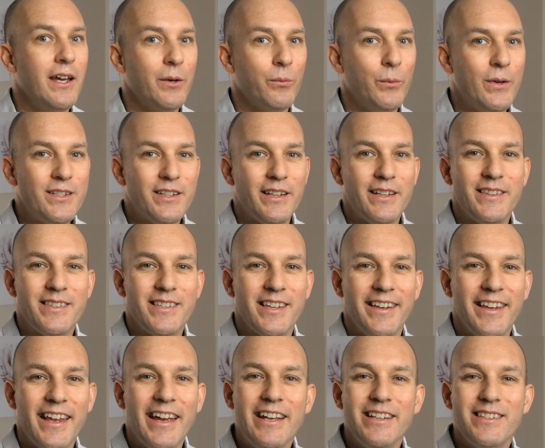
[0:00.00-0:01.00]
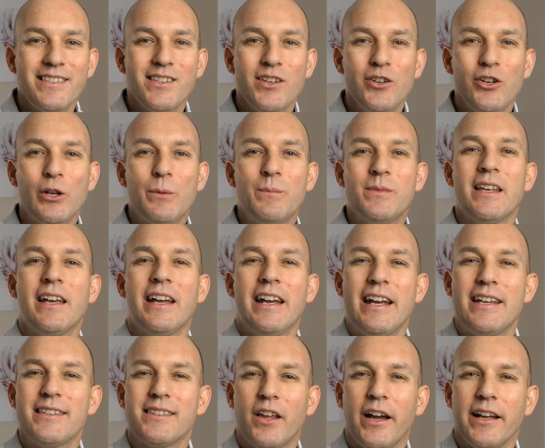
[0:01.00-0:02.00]
which in today's terms
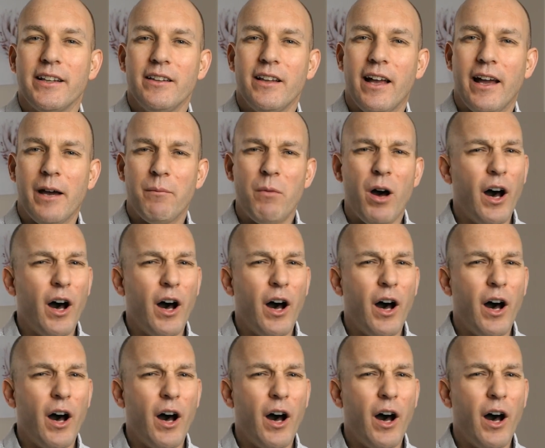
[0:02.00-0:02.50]
is like um,